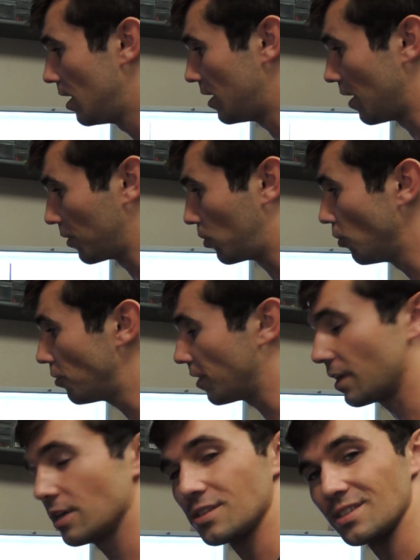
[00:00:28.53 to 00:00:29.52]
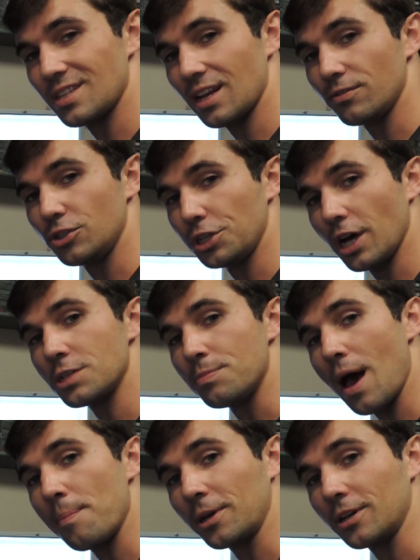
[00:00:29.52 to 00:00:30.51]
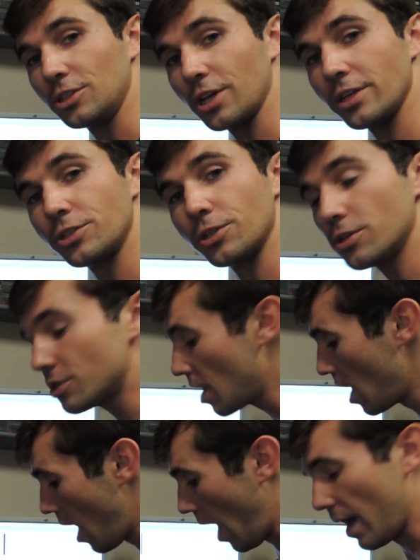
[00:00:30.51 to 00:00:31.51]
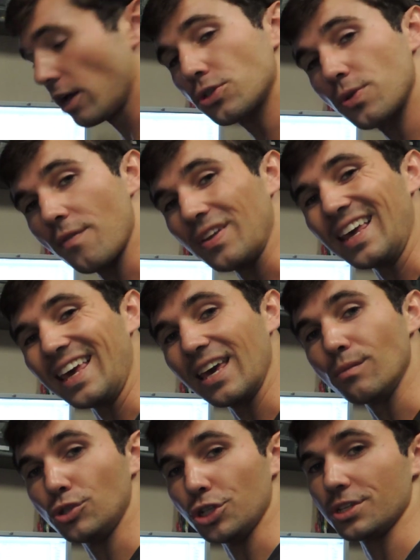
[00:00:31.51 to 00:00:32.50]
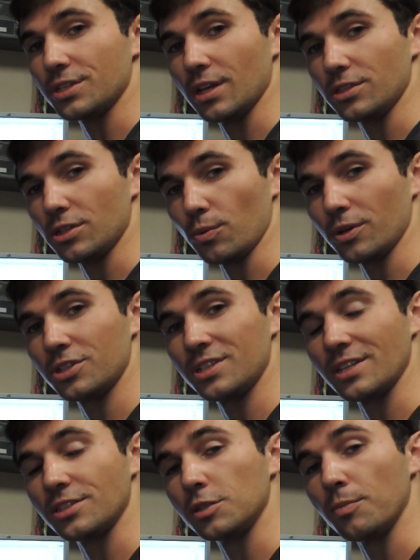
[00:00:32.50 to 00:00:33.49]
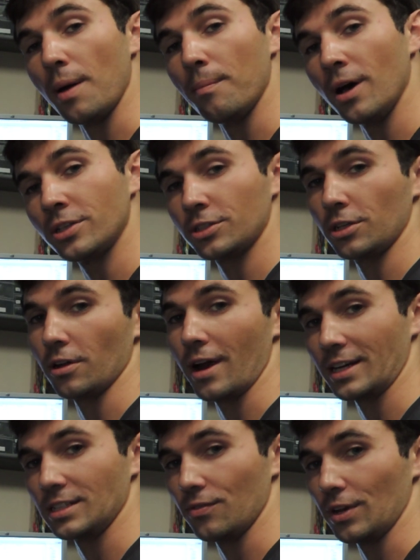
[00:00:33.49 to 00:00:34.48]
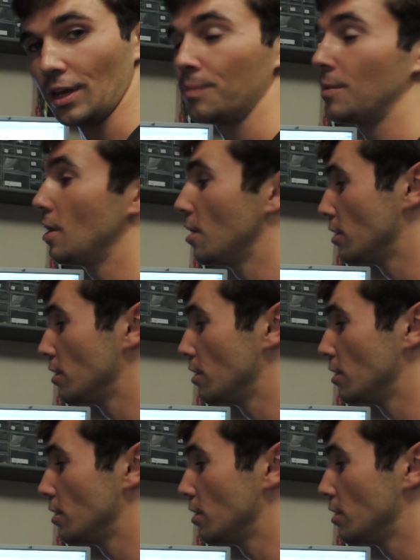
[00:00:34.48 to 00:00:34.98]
Now the cool thing is, instead of just mapping to gestures, I also have an EMG sensor which senses my muscular activity.